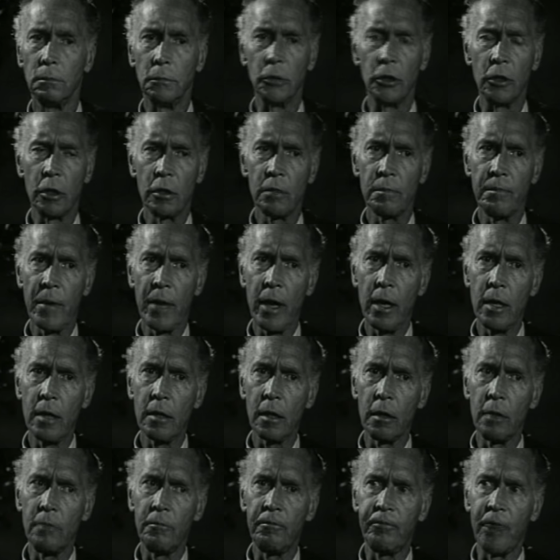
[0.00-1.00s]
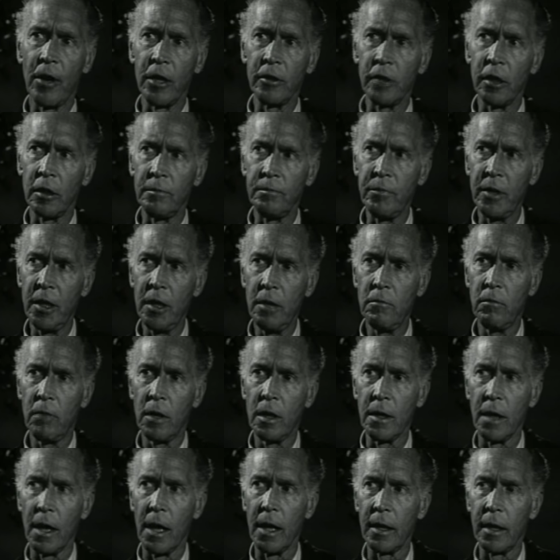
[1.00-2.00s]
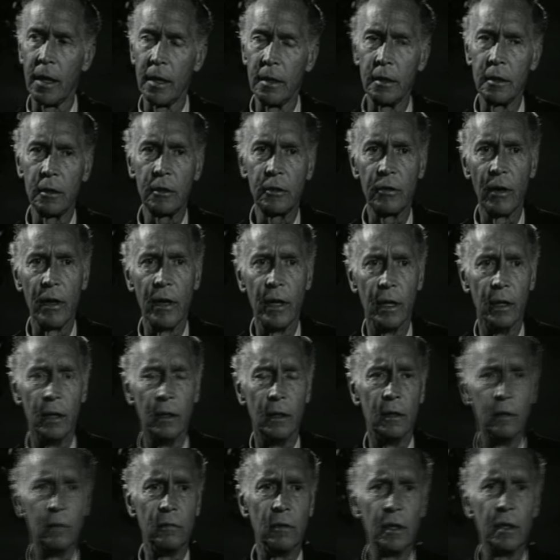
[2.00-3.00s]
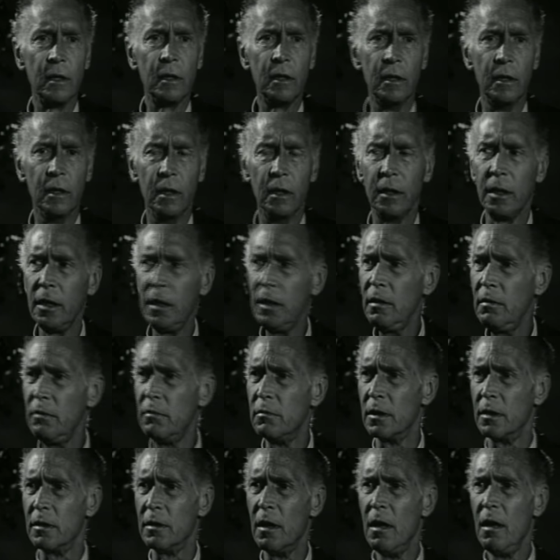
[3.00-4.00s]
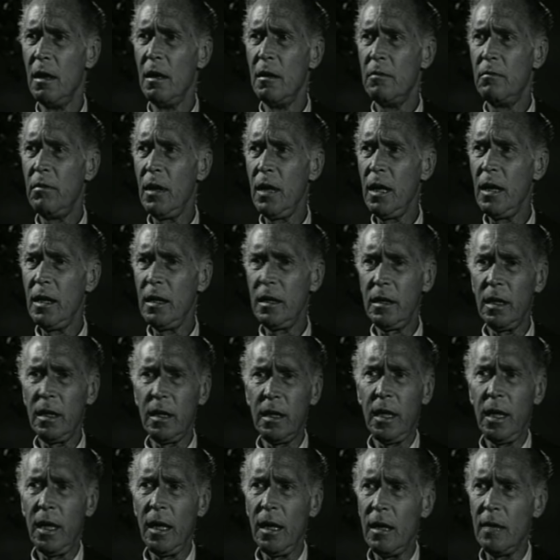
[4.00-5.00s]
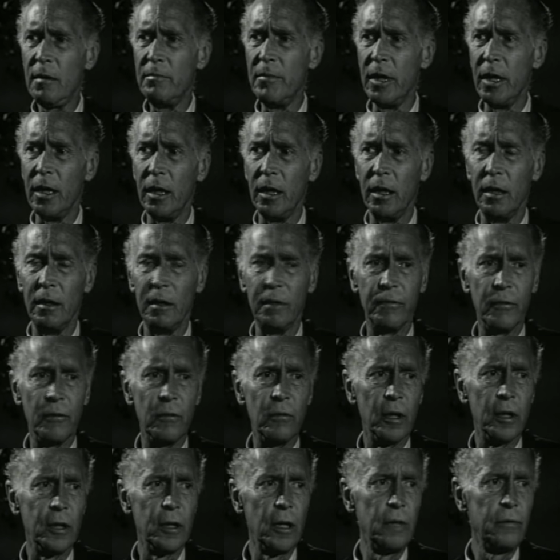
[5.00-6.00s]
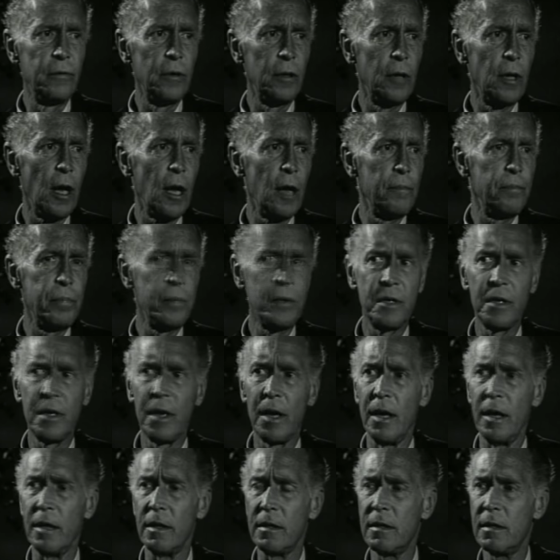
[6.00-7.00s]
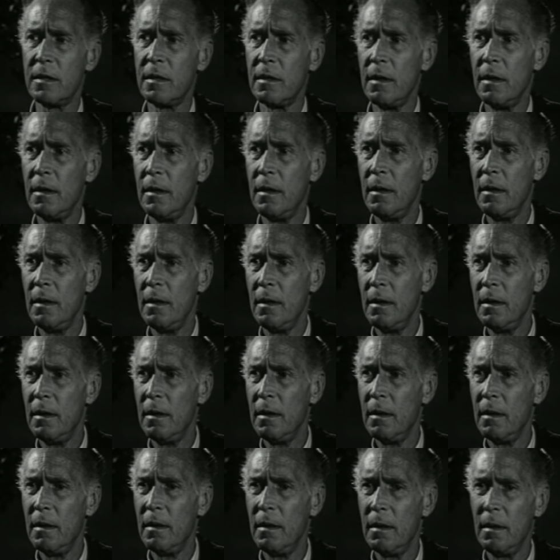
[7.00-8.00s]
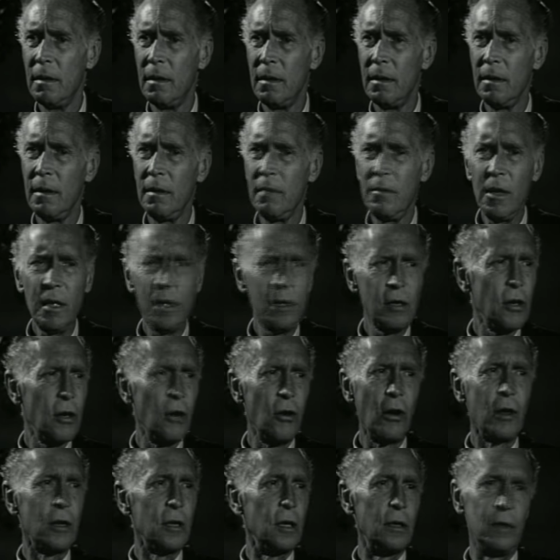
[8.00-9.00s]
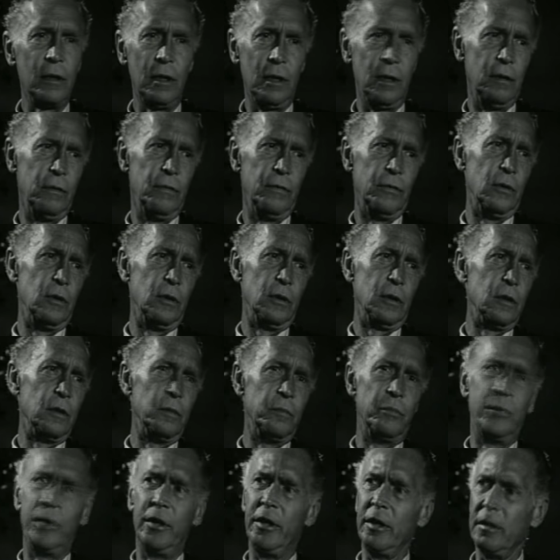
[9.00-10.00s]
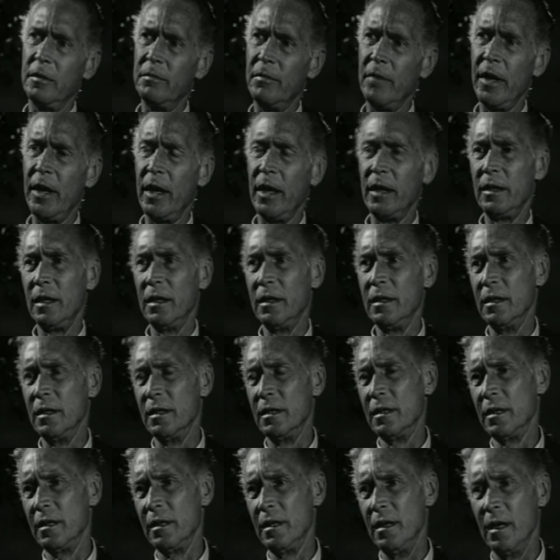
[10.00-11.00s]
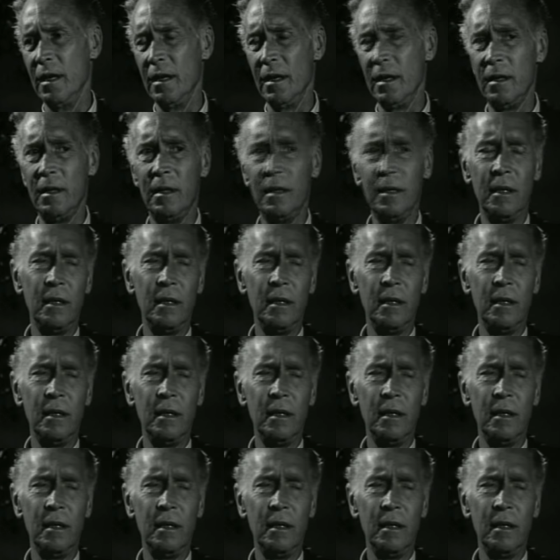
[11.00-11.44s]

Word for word: This man confronted me one night on the trail with a gun. He was willing to kill me for whatever I possess. And what sort of evil can bring a man to this state?